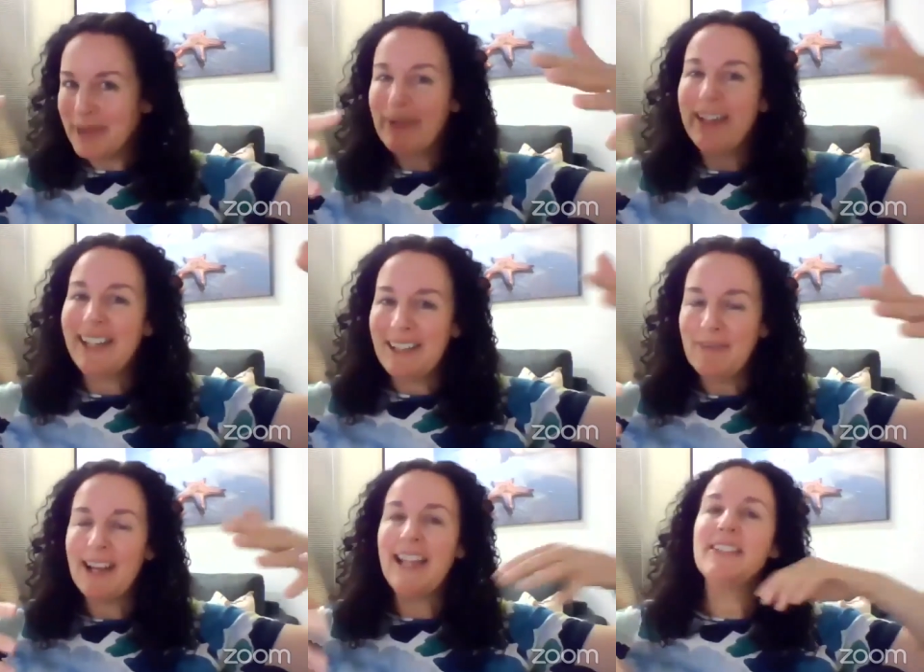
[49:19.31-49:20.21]
up in mm. any
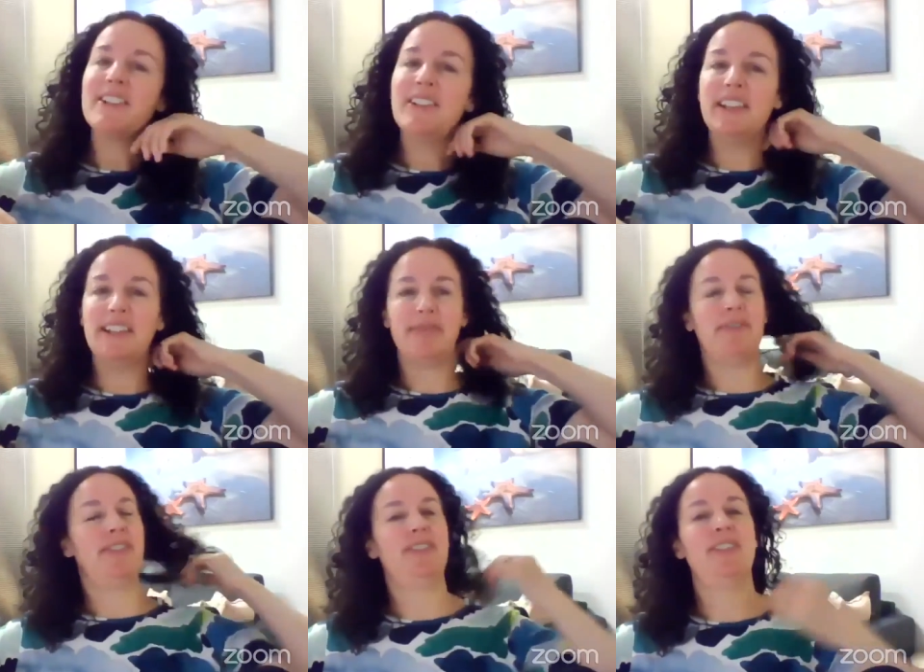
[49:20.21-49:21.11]
way. And so then it
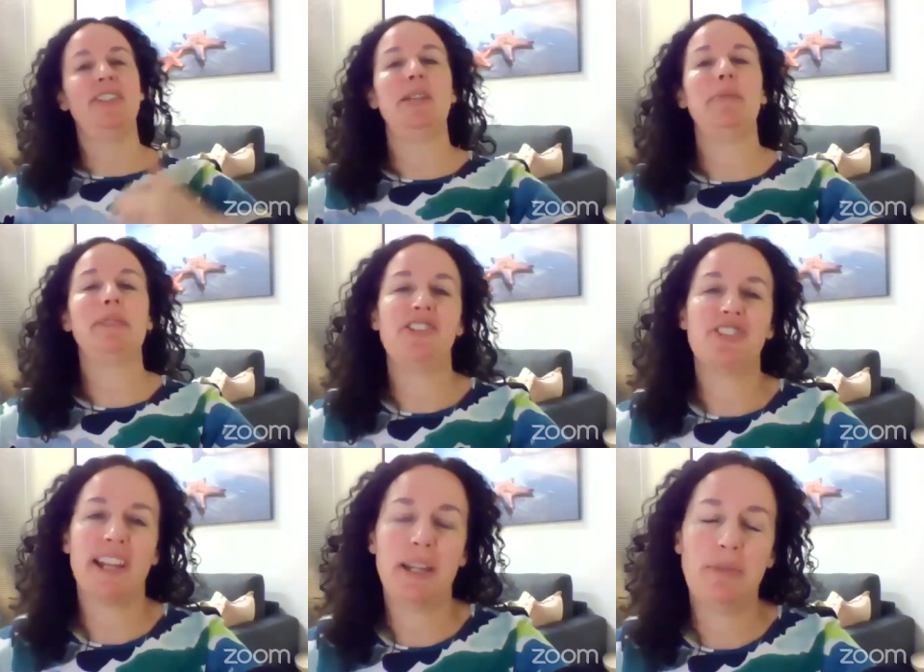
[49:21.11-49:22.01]
was so deeply
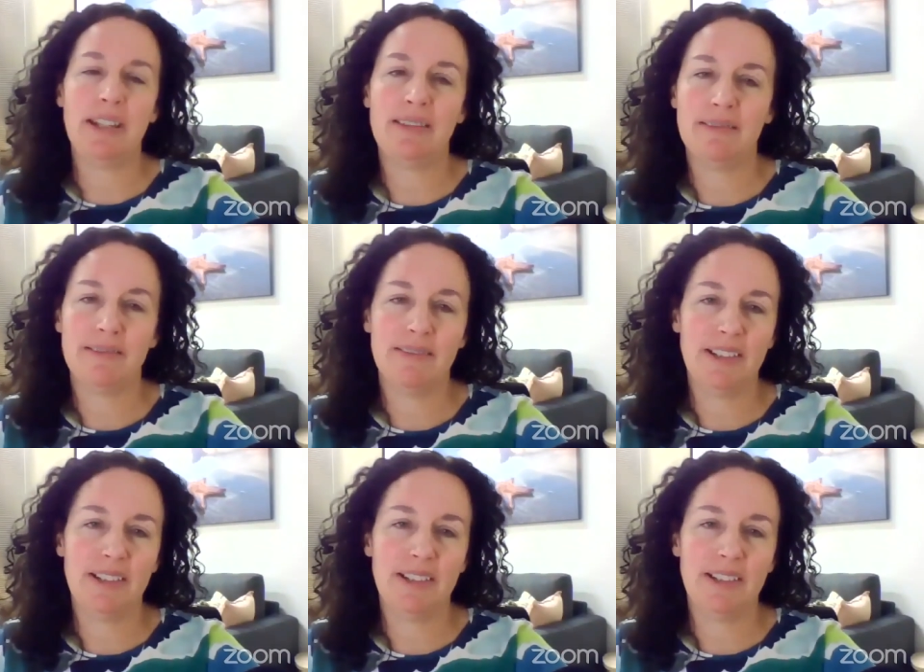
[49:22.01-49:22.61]
shaming,